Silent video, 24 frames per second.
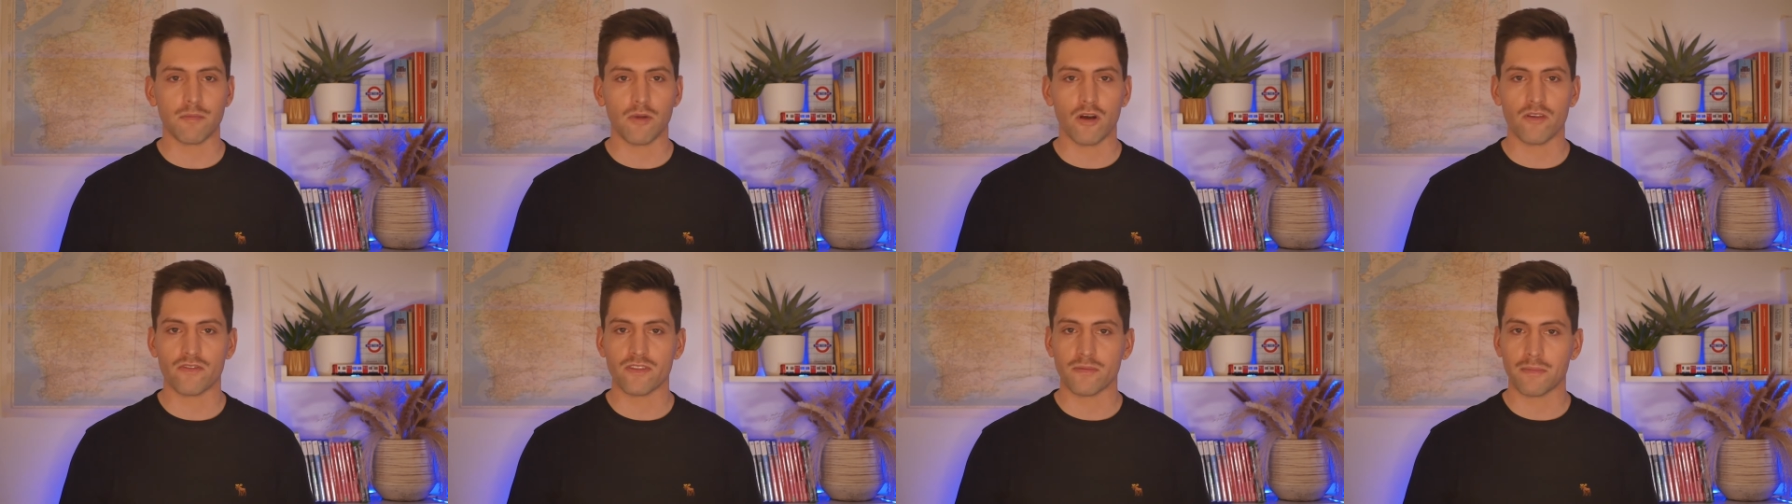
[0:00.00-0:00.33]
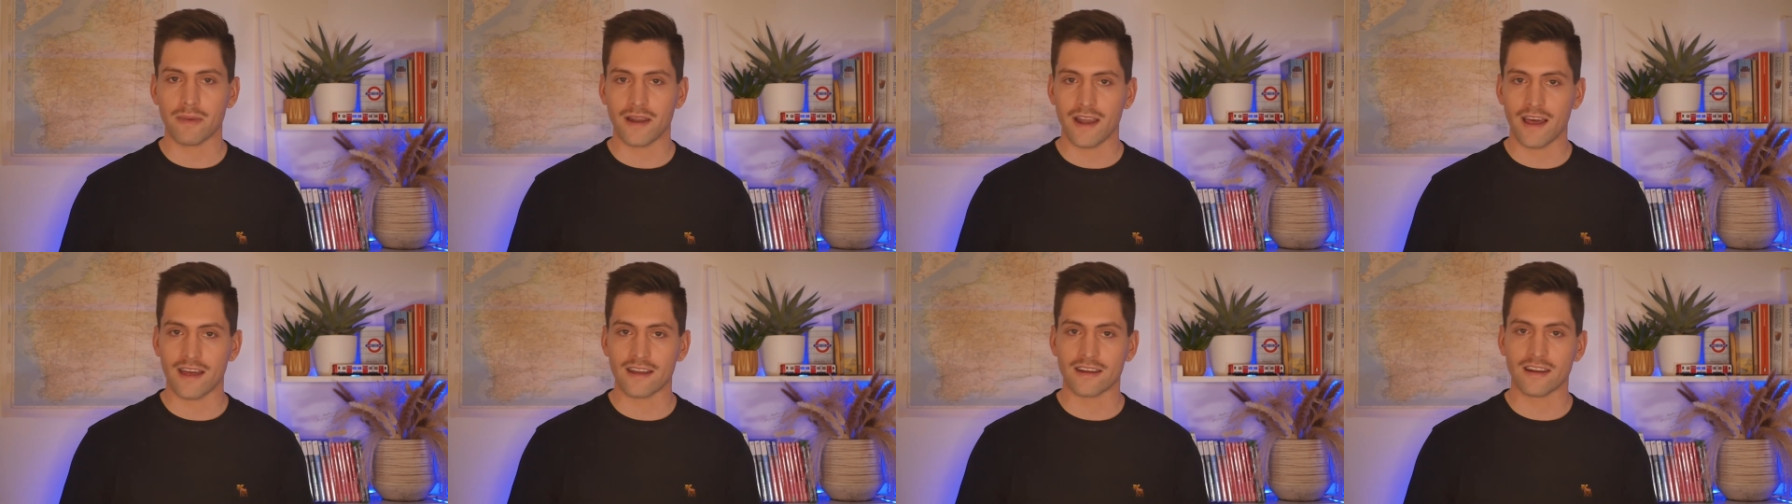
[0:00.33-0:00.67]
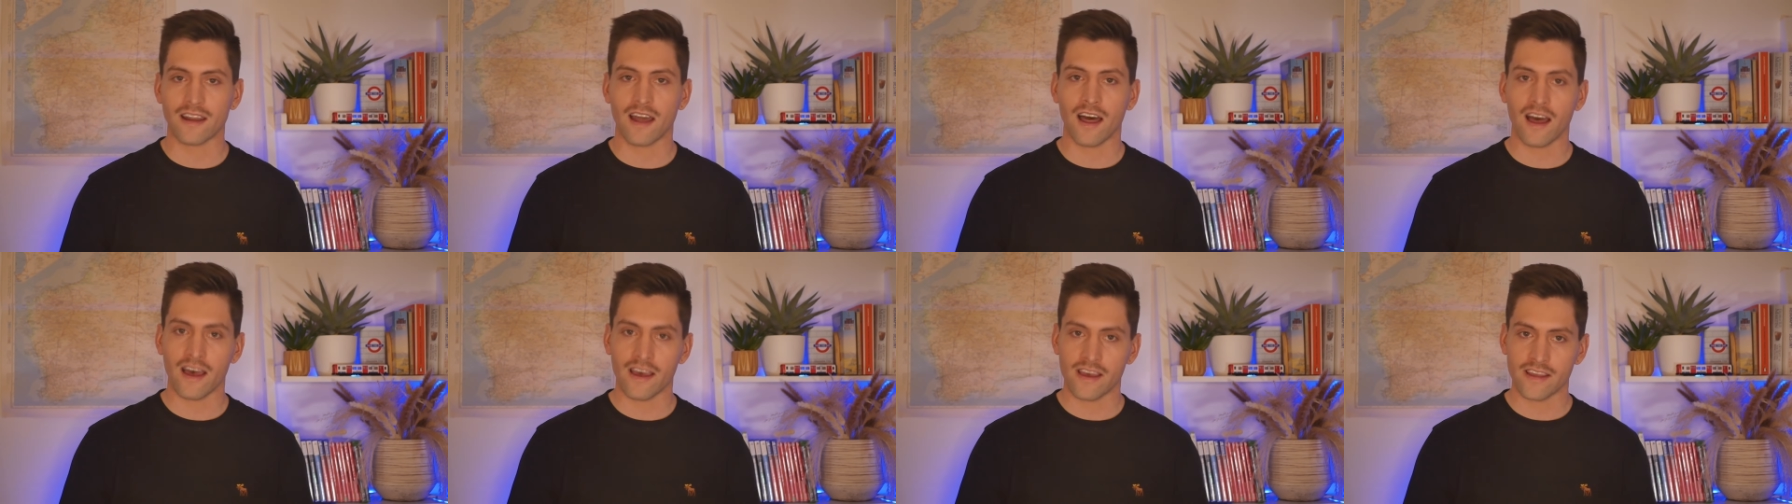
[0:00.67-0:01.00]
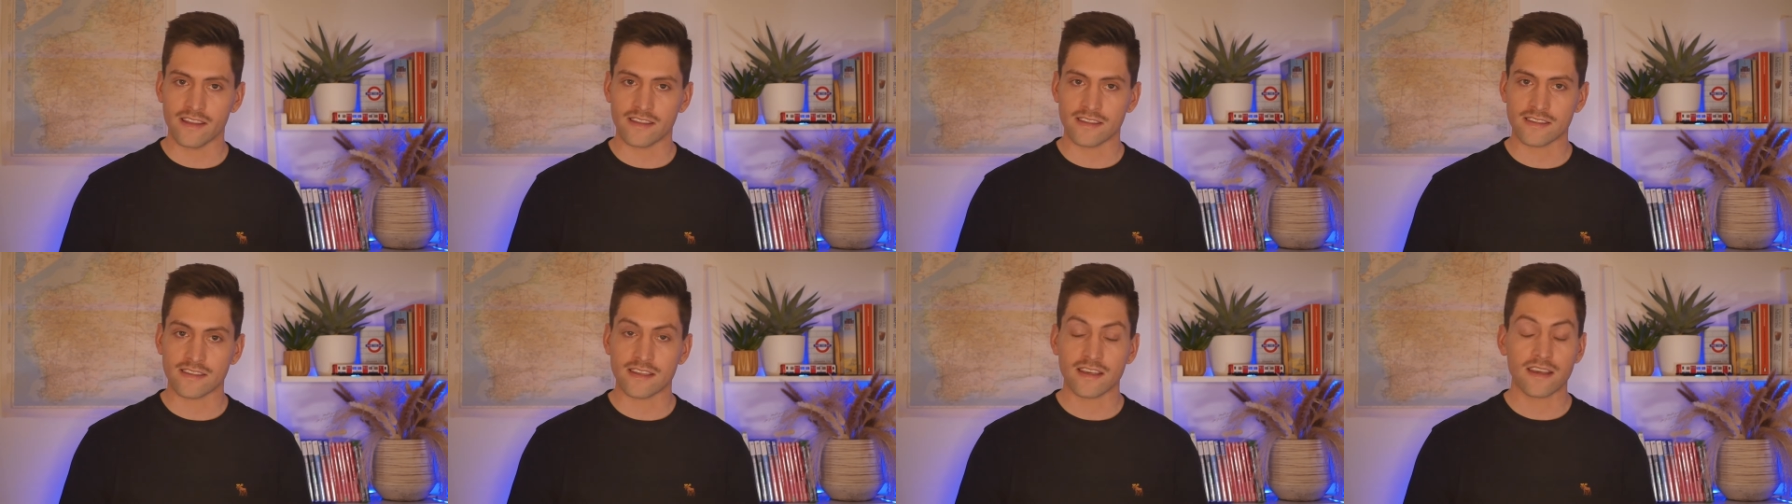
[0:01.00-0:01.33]
of the planned
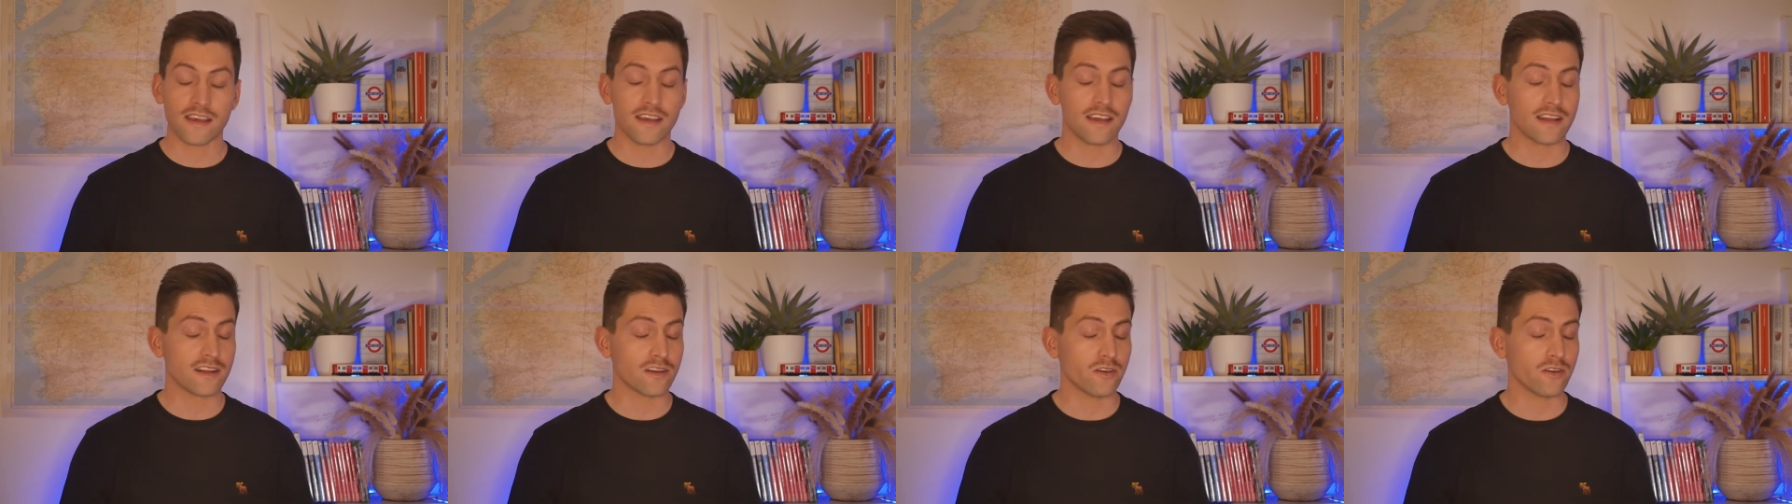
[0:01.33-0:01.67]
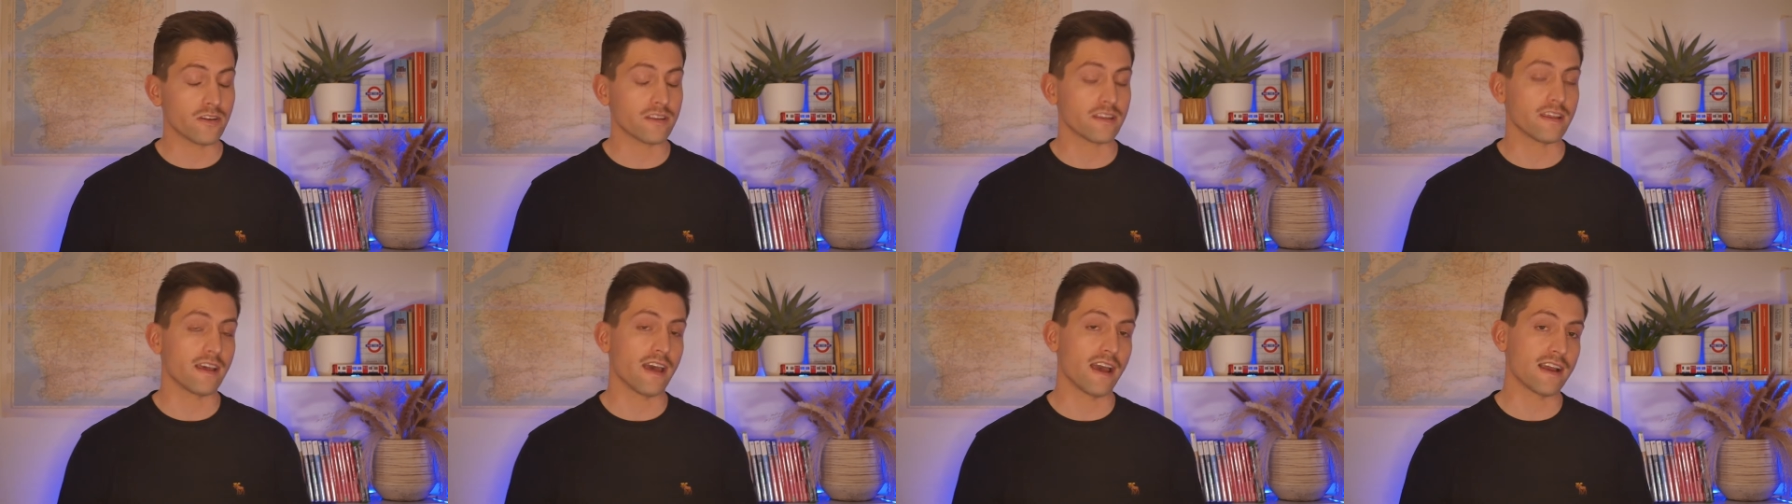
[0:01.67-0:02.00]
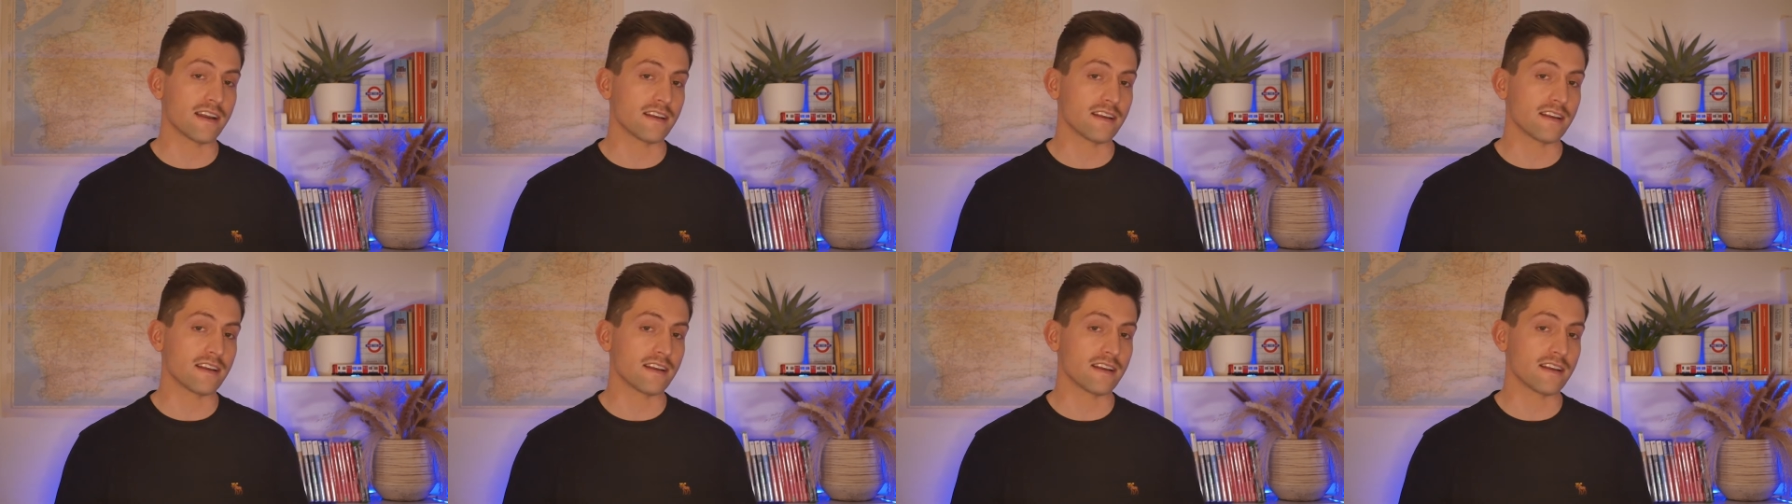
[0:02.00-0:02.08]
lines, including the